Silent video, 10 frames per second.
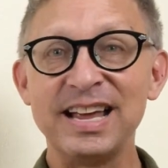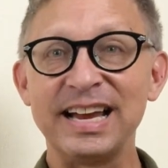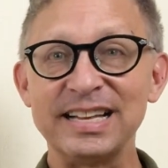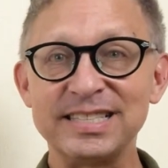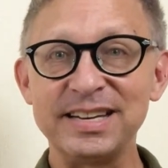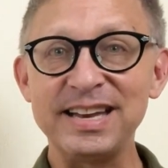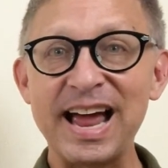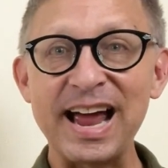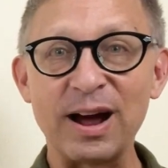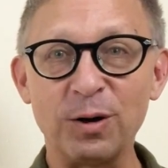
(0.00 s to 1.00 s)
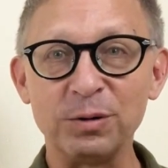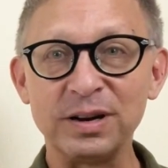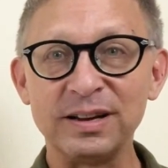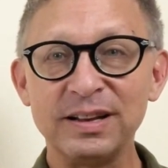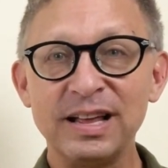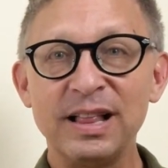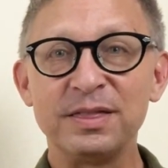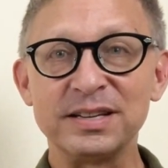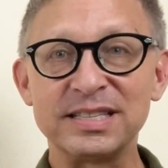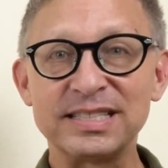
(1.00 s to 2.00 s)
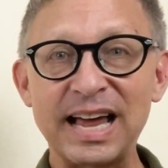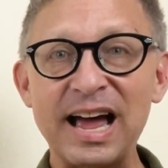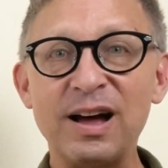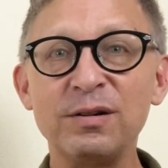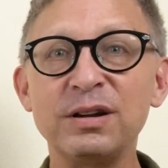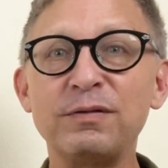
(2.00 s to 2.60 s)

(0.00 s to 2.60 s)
It's a noun. The sound